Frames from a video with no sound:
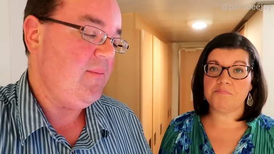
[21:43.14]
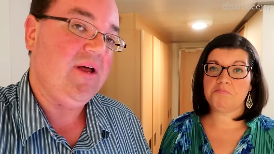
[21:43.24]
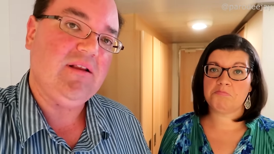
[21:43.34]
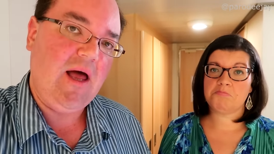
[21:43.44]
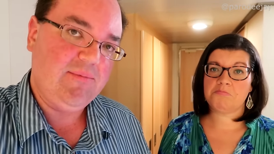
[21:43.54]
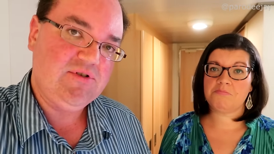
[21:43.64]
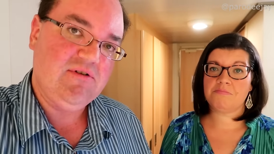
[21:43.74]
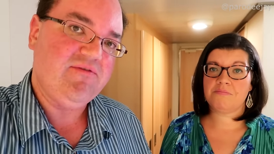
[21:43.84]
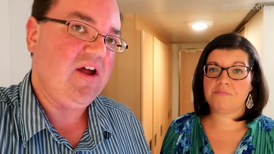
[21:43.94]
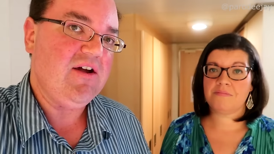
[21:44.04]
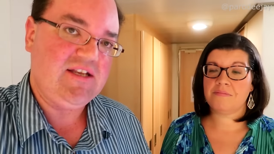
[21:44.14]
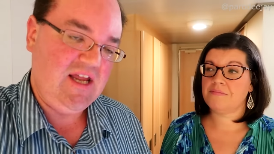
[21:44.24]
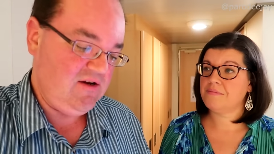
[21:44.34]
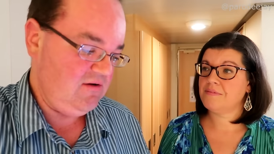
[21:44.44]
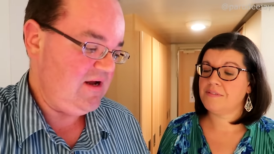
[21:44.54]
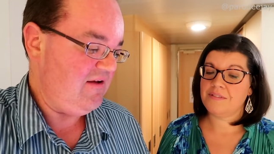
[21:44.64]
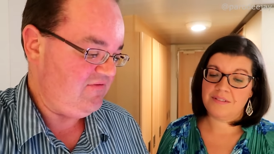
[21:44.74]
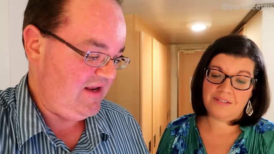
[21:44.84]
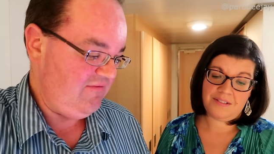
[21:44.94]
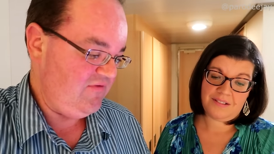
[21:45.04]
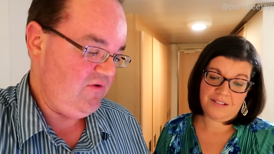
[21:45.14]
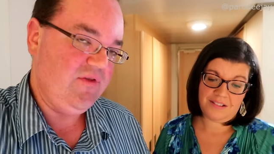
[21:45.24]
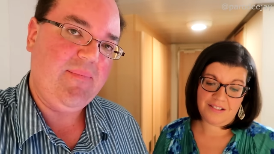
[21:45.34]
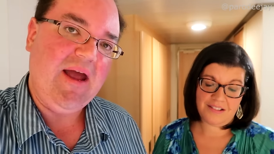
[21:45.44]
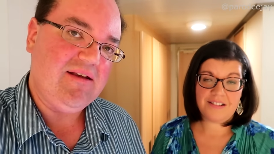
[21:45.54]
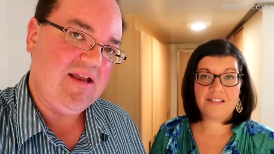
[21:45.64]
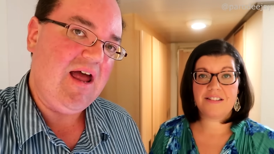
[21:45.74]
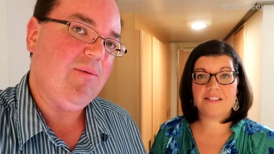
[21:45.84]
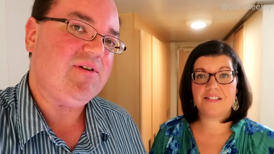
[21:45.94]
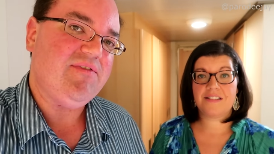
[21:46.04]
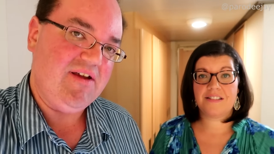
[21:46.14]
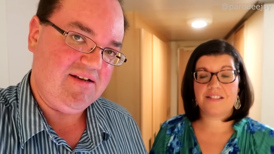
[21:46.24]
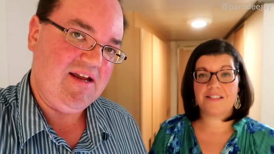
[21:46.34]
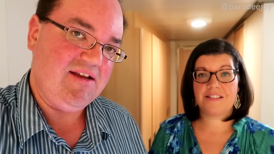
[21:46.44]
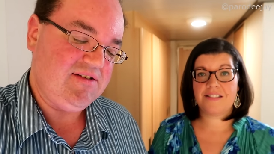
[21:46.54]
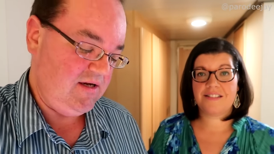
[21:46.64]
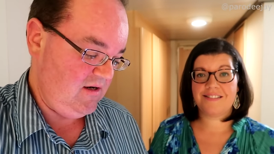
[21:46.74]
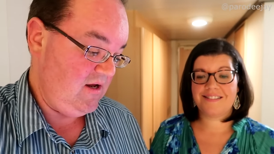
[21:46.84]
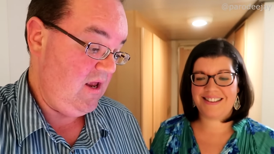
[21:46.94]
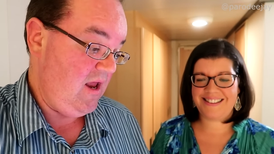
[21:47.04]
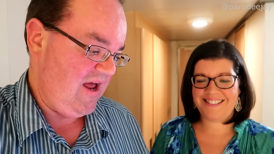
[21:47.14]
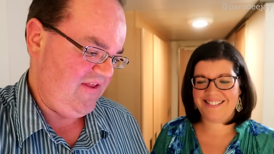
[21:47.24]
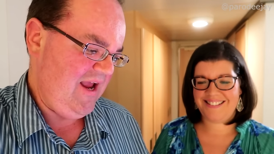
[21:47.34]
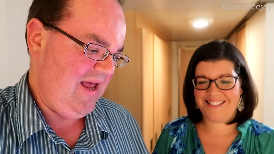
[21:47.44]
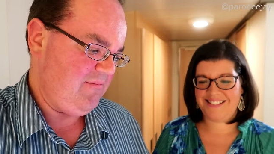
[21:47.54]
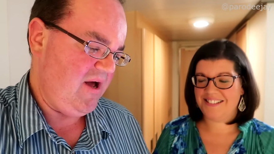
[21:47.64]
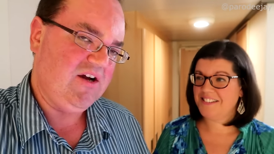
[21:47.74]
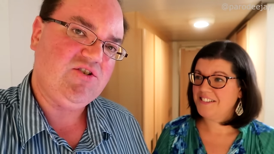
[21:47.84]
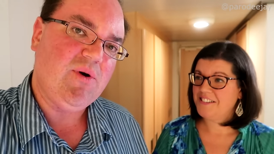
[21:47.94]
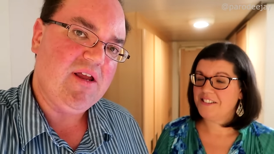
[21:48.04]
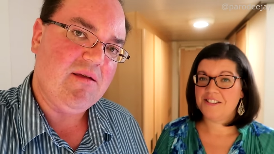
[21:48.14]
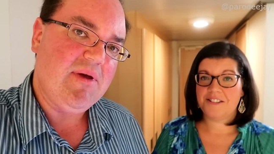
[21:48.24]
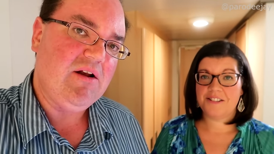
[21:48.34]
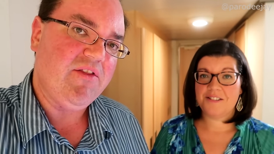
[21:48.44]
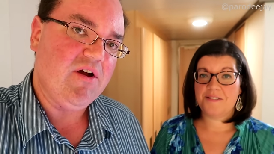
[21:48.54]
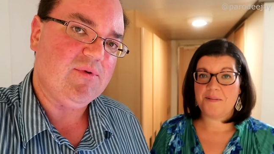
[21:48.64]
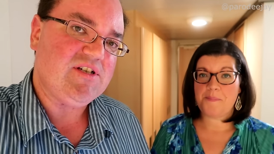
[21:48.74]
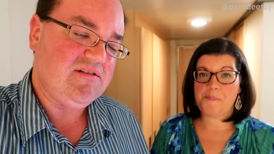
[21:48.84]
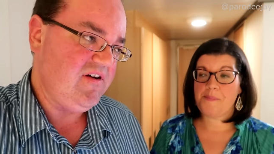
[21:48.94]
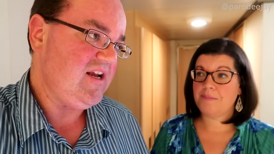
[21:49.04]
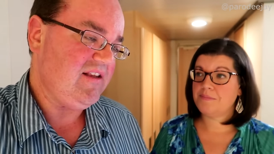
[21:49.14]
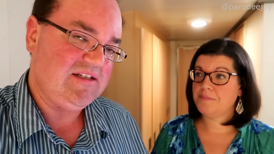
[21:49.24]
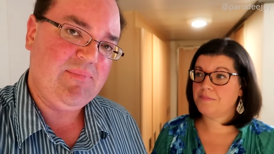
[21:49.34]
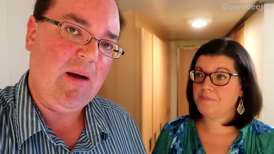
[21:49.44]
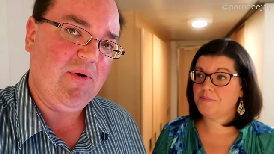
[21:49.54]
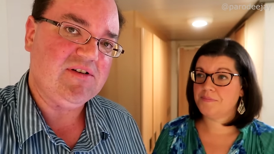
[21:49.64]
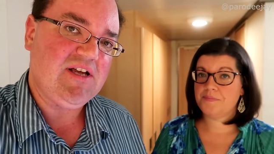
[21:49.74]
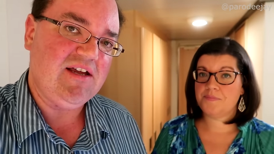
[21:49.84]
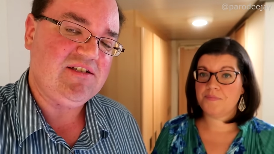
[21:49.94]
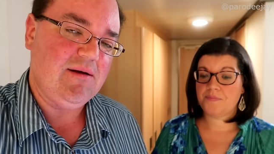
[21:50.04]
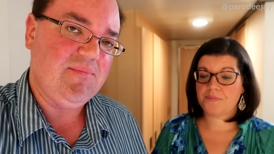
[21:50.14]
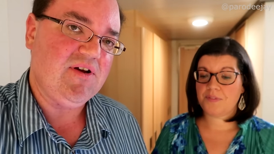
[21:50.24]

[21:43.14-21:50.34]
Speaker 1: But lobster, very tender and flavorful. The pad thai was fantastic. I think I had bok choy in the middle there, which is funny. Let's pop our sides up,